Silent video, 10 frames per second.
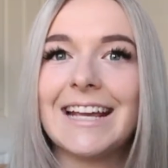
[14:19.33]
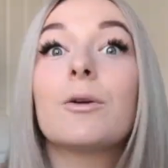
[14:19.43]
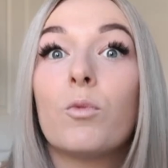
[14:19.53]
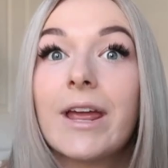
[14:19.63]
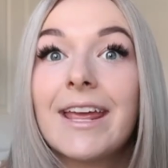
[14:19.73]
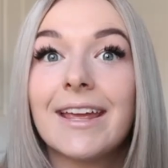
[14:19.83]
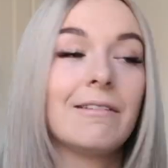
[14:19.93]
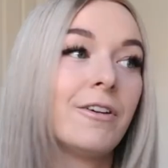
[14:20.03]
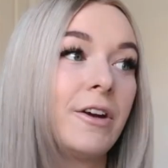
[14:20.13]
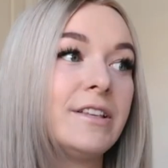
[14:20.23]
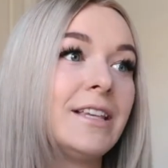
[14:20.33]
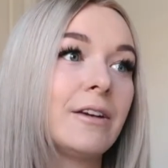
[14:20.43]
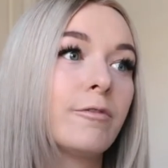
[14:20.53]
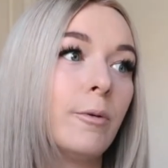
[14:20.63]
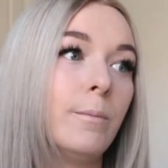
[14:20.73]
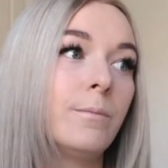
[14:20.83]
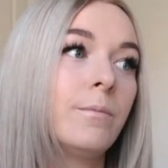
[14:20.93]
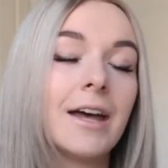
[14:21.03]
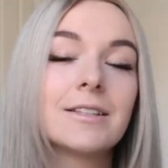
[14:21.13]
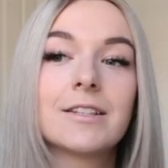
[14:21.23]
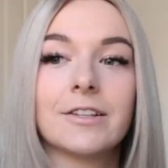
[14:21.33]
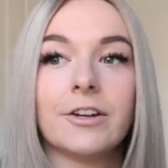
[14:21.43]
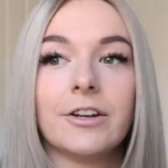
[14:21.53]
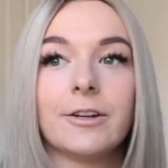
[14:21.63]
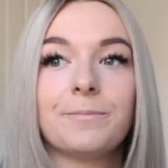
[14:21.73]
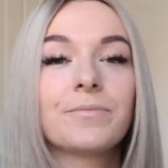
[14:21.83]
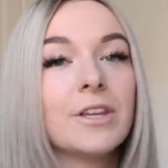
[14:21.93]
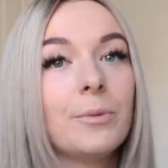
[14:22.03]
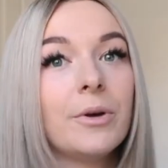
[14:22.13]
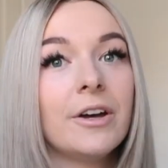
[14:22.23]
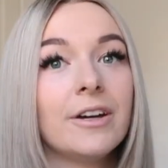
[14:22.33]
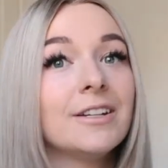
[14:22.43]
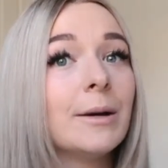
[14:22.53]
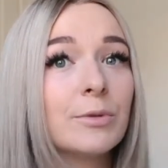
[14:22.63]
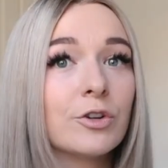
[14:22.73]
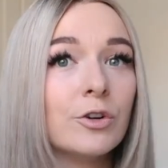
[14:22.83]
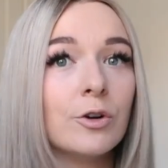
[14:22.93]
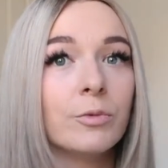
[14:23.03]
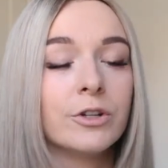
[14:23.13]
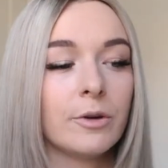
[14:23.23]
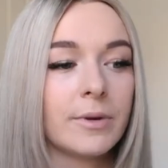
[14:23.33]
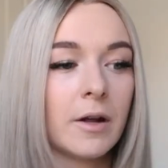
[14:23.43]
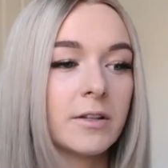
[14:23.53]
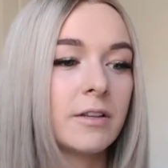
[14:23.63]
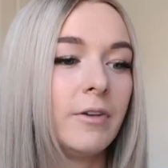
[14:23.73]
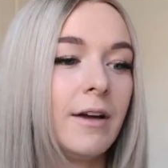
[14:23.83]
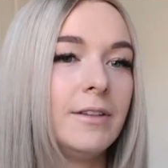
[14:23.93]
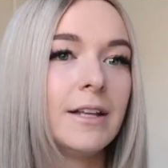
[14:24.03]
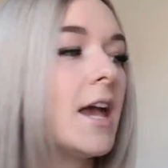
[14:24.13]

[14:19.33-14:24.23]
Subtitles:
Like, we get very sick from that. So your bird, I'm sure, would not be able to survive that.